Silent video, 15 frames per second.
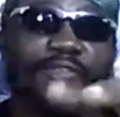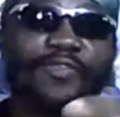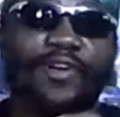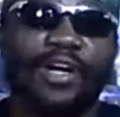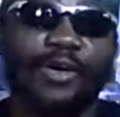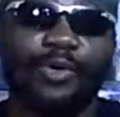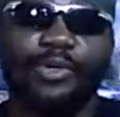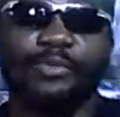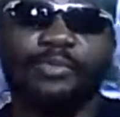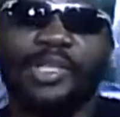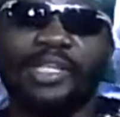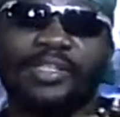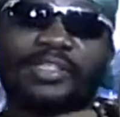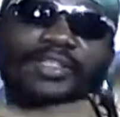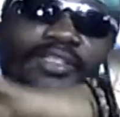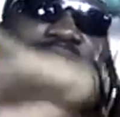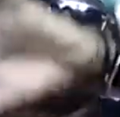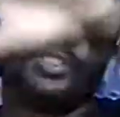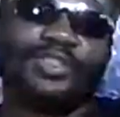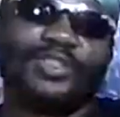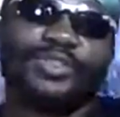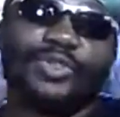forward base
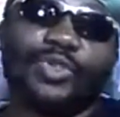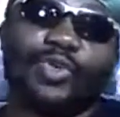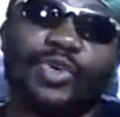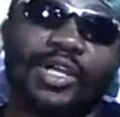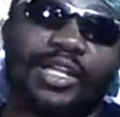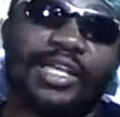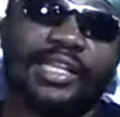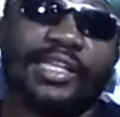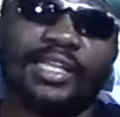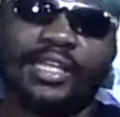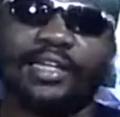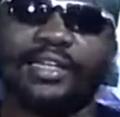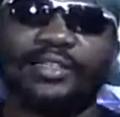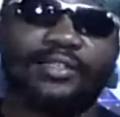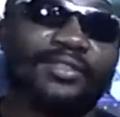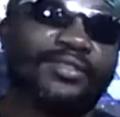to go and attack